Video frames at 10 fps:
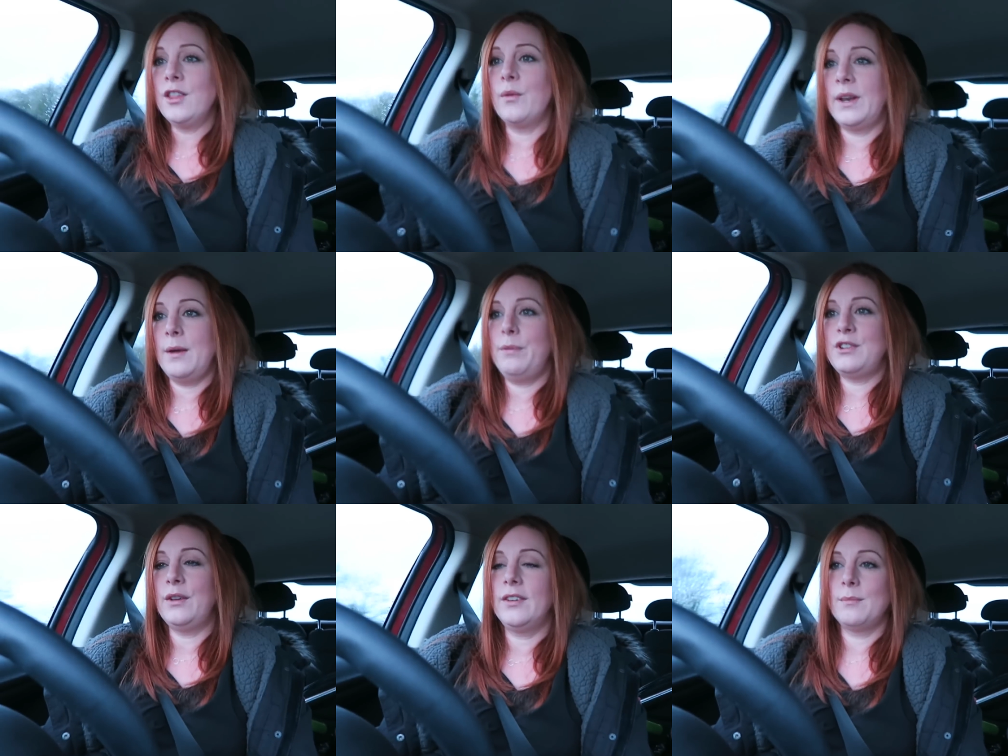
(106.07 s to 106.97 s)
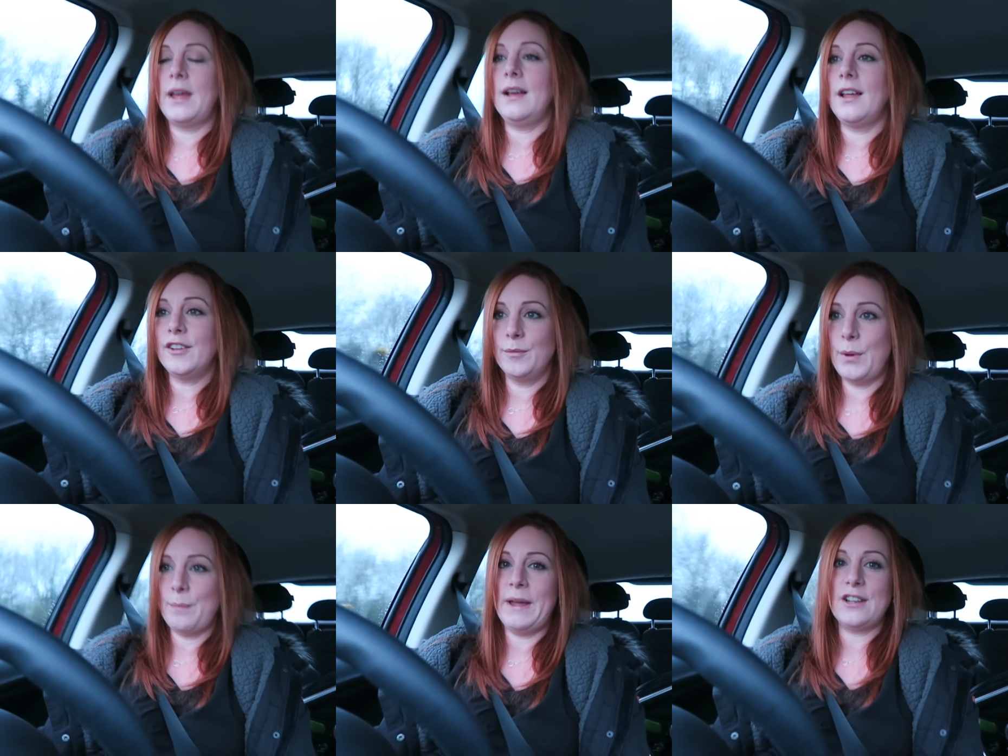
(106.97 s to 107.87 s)
That when I produced a nail art
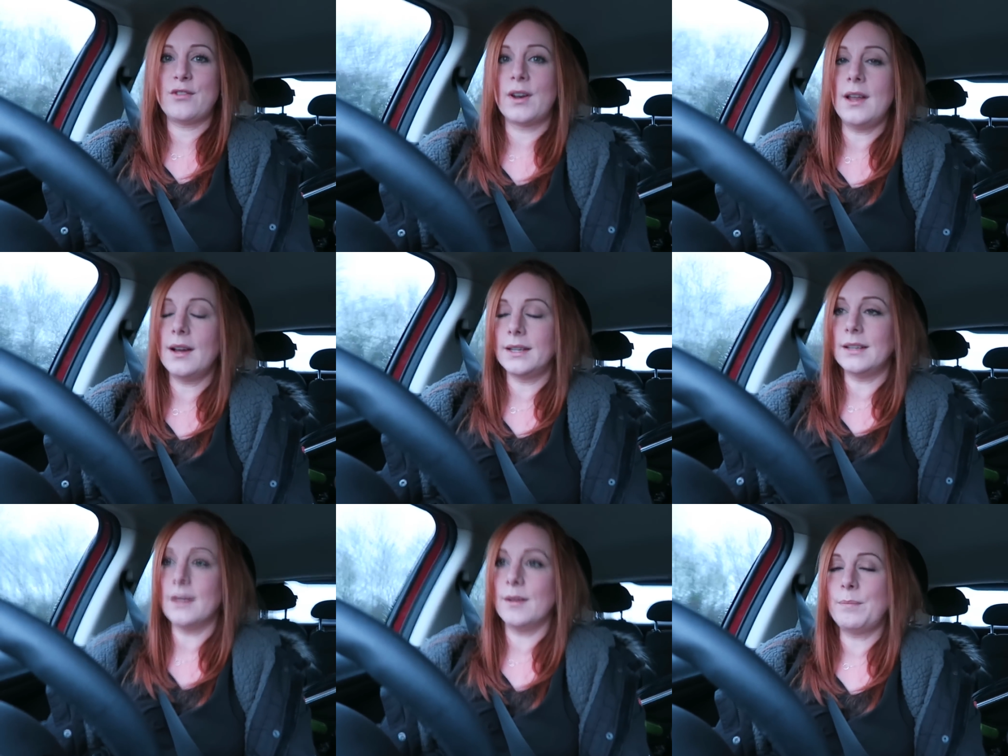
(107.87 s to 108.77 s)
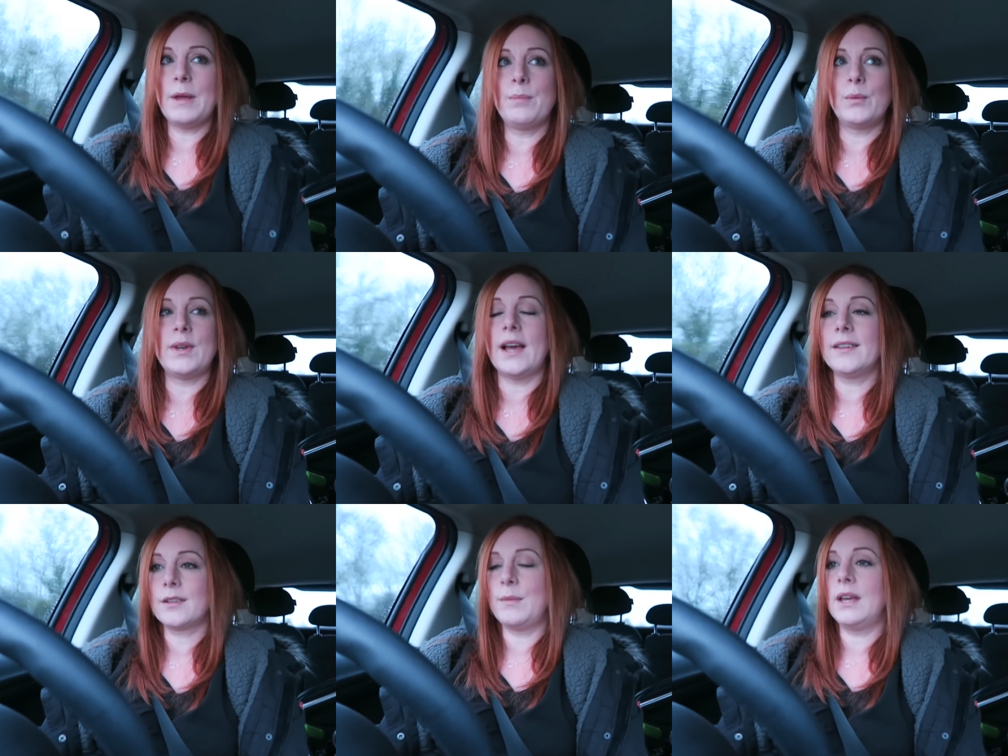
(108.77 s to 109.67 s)
and put a picture online, people would
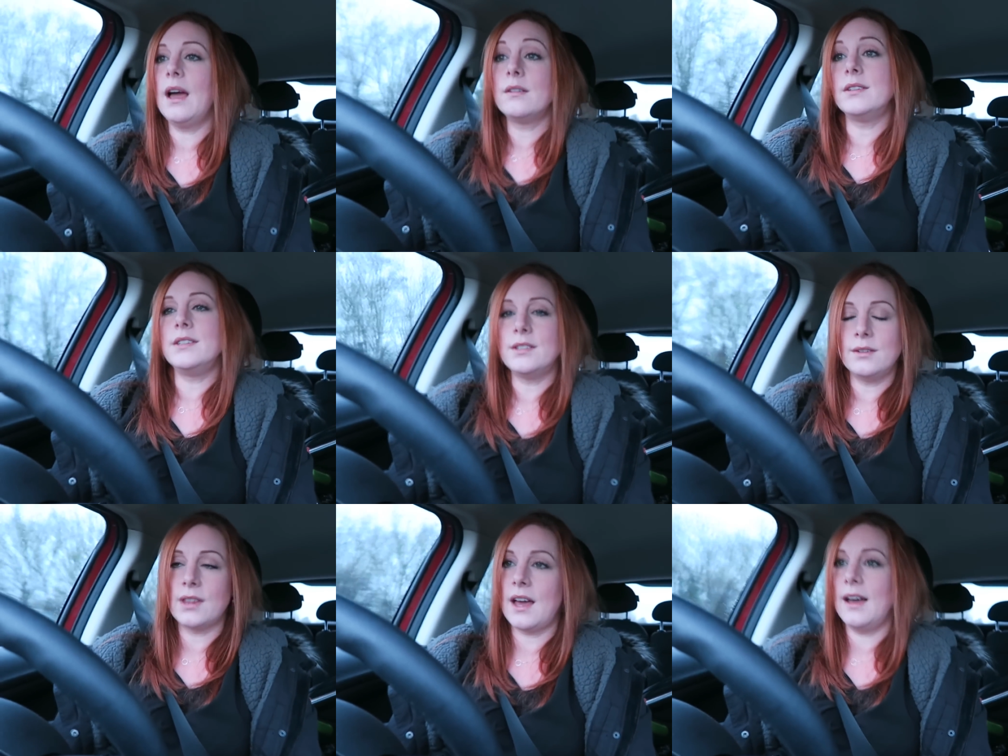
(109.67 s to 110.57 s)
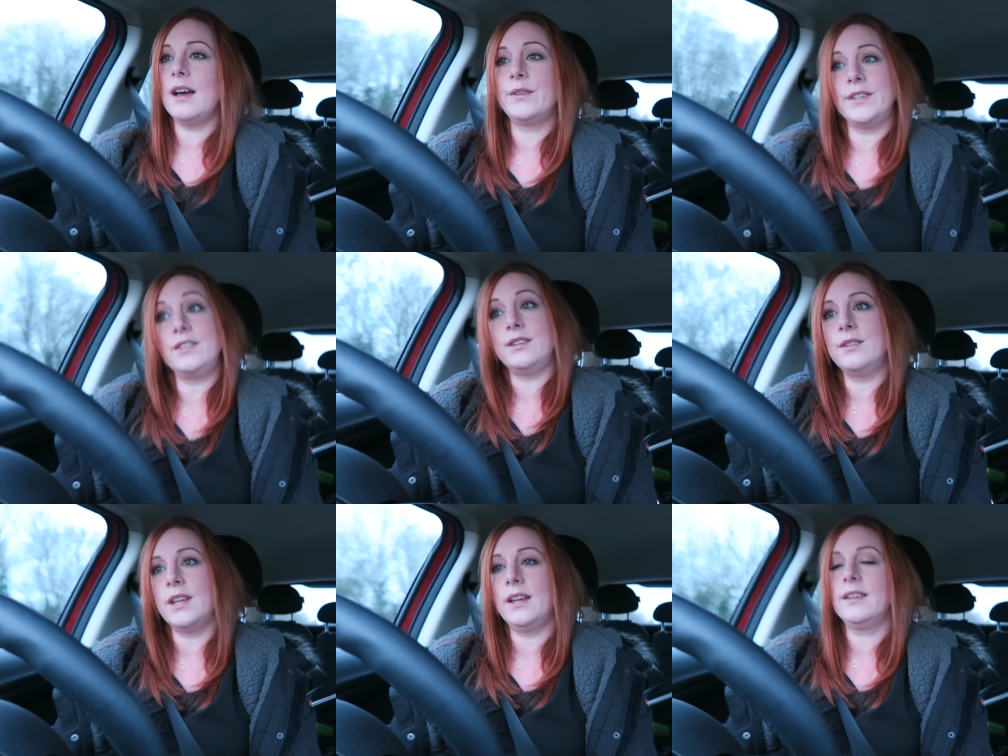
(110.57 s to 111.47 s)
ask me, how did you do that? How did you
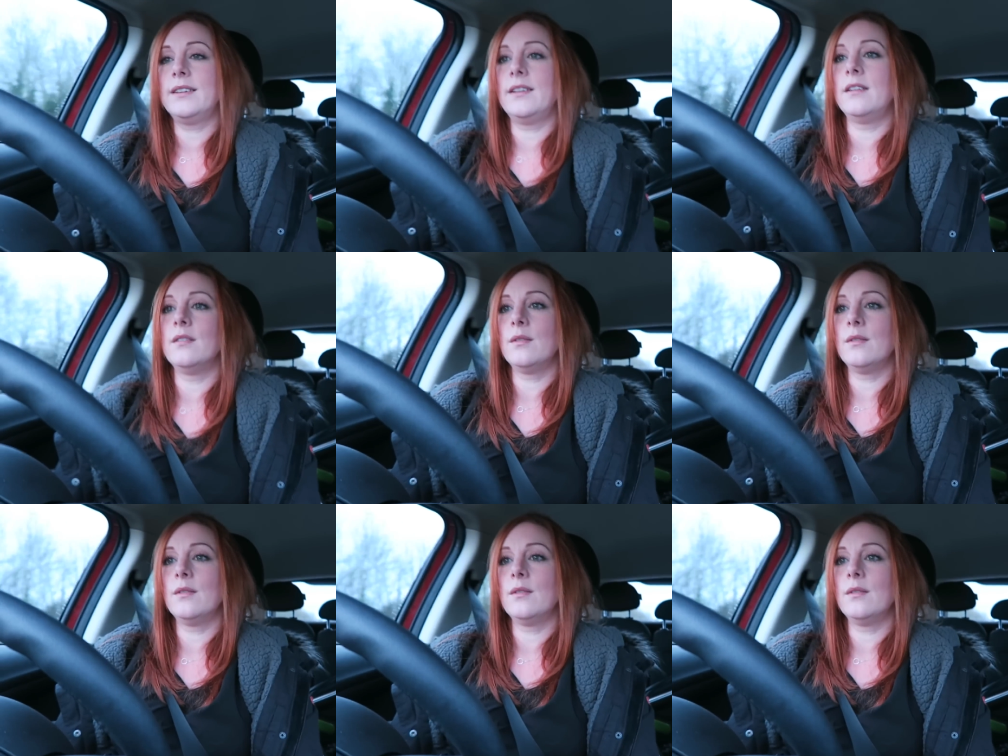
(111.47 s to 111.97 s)
do this?